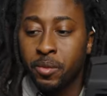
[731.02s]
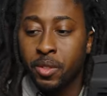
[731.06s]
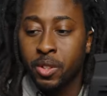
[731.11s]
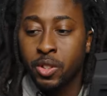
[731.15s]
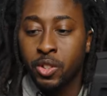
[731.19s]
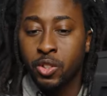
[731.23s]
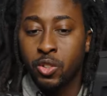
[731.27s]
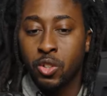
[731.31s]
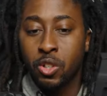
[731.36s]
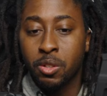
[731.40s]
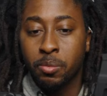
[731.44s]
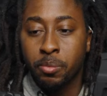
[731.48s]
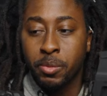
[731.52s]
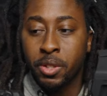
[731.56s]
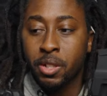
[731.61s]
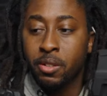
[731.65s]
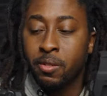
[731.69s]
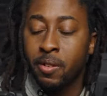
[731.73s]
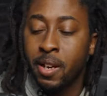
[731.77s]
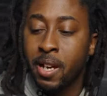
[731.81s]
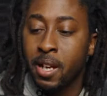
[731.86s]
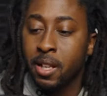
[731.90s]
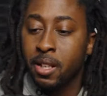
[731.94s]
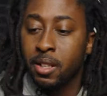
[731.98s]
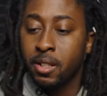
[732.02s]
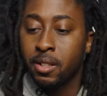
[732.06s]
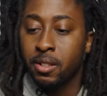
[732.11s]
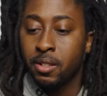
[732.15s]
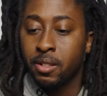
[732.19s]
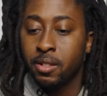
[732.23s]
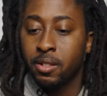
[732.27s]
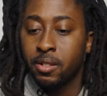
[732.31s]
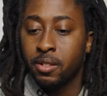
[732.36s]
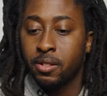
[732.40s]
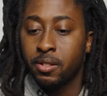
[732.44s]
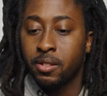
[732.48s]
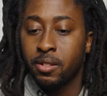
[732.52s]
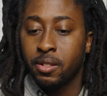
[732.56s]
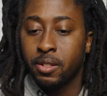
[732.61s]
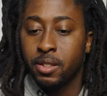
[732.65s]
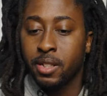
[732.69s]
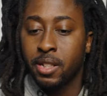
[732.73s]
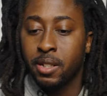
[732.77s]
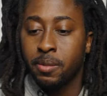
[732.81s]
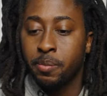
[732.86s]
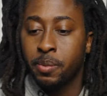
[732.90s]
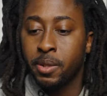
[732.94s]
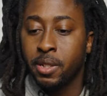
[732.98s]
it's gonna be rally. You know what I'm
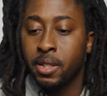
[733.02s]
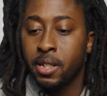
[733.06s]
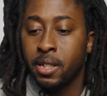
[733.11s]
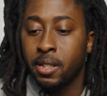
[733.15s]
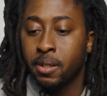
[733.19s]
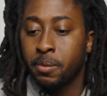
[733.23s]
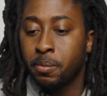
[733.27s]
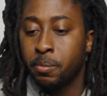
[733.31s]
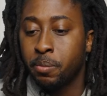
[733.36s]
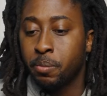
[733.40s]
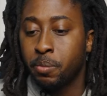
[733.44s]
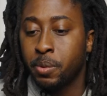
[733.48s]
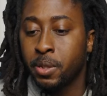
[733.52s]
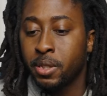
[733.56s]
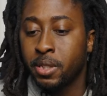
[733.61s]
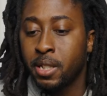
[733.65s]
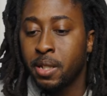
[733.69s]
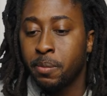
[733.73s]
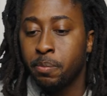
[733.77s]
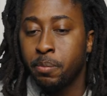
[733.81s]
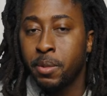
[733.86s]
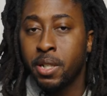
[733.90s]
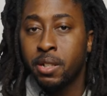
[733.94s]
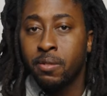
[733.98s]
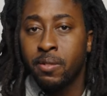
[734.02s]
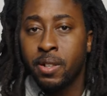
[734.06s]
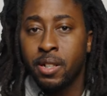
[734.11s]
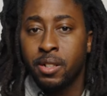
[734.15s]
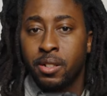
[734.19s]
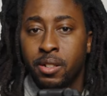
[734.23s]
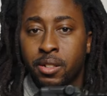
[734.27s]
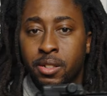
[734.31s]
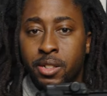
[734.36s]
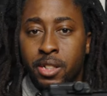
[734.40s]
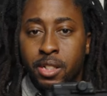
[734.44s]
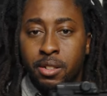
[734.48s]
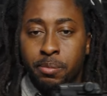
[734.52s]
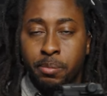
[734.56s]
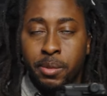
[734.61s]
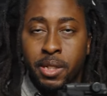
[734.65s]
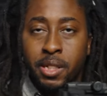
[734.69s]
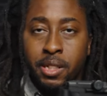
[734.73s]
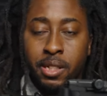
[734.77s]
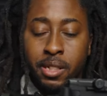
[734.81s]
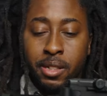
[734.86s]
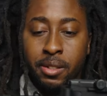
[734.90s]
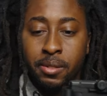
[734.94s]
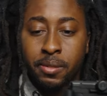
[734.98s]
saying? Put that, press that button right there, check the
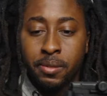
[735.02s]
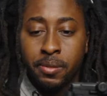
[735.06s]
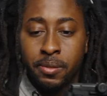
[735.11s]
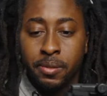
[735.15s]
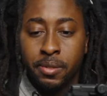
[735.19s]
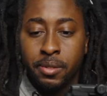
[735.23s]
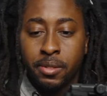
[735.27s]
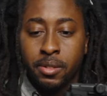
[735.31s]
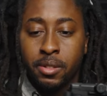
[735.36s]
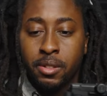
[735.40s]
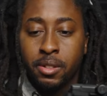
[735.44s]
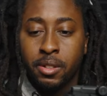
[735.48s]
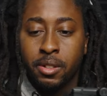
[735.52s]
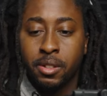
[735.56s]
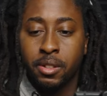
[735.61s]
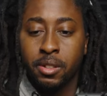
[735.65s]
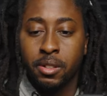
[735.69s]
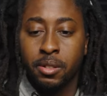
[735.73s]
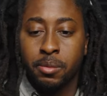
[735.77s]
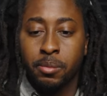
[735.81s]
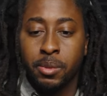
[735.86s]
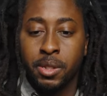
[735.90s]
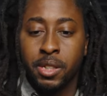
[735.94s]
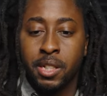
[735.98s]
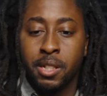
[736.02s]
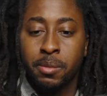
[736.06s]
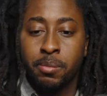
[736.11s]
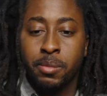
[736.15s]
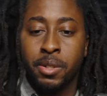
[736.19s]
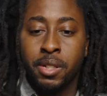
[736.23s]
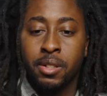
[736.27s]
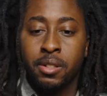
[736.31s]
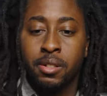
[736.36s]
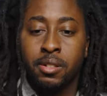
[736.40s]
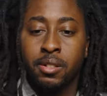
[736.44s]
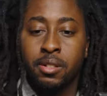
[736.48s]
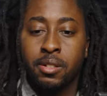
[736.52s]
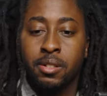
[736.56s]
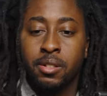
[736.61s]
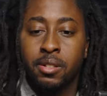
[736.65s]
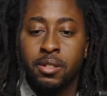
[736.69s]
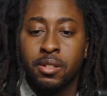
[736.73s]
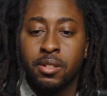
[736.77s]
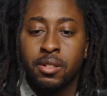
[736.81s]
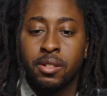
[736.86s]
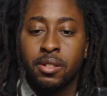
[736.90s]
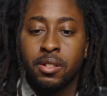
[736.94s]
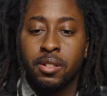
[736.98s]
button. Press that button,
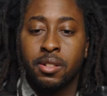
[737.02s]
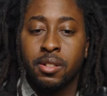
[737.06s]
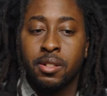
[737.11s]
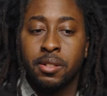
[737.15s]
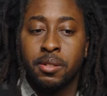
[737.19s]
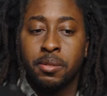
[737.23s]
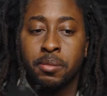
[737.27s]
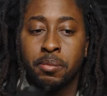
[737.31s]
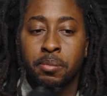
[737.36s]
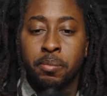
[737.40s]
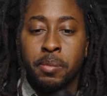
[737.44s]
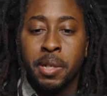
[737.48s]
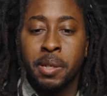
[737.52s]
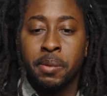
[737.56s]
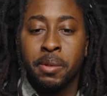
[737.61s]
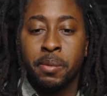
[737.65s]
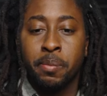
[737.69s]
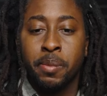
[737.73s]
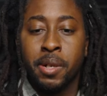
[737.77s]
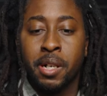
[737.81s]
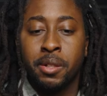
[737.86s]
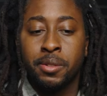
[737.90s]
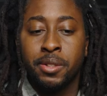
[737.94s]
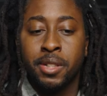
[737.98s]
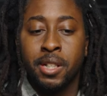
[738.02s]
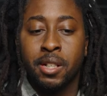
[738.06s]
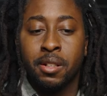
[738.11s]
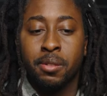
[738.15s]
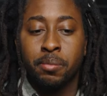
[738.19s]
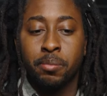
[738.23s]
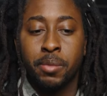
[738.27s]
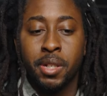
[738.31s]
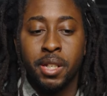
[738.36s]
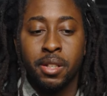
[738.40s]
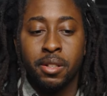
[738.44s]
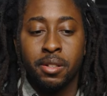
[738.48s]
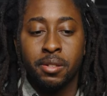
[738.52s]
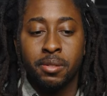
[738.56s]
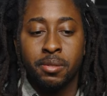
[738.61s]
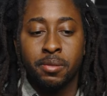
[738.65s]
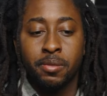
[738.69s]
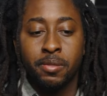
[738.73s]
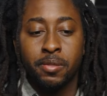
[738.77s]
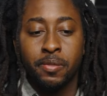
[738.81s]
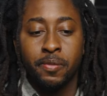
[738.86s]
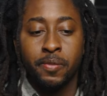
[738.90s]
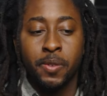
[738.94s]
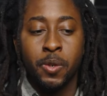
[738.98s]
baby pops out. Bam,
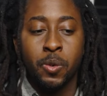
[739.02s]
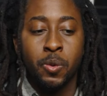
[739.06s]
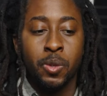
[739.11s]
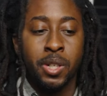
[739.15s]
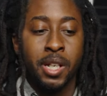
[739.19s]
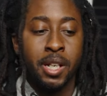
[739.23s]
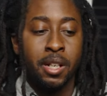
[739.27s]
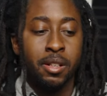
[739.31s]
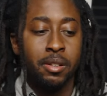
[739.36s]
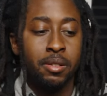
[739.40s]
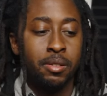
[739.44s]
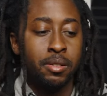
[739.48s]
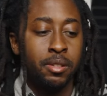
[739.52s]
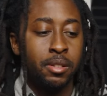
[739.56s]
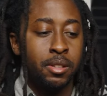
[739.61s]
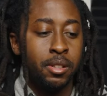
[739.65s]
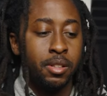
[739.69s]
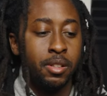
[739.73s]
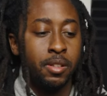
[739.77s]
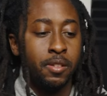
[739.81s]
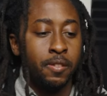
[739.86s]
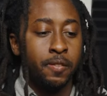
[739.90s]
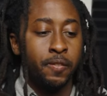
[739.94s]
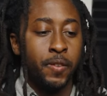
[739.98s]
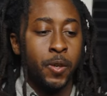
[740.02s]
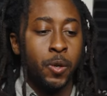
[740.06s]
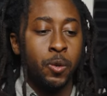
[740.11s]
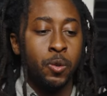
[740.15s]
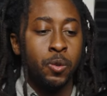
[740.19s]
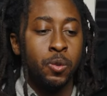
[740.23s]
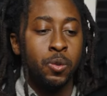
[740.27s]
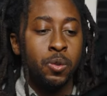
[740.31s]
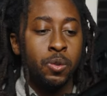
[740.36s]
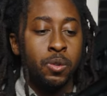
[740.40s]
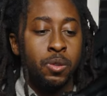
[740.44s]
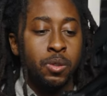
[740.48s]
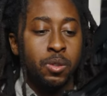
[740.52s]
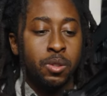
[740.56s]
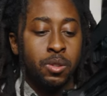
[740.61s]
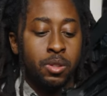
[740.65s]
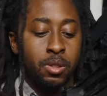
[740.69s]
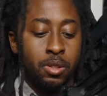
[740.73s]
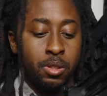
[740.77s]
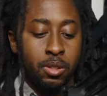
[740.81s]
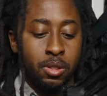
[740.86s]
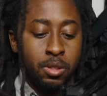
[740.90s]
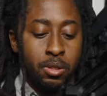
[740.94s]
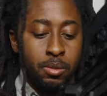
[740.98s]
fold out, fold,
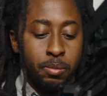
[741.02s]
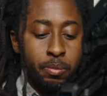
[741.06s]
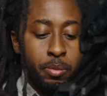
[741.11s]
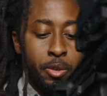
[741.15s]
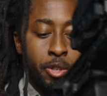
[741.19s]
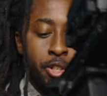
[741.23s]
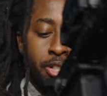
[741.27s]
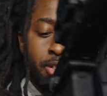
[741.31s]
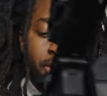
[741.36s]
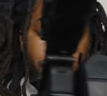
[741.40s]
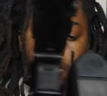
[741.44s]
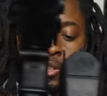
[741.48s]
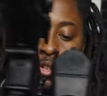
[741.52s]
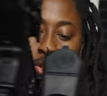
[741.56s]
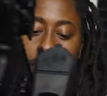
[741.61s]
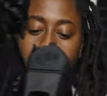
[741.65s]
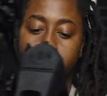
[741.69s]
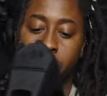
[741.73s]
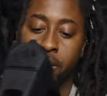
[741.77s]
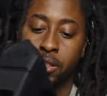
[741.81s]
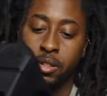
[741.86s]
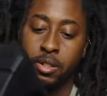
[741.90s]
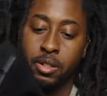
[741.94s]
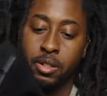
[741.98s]
pretty sturdy.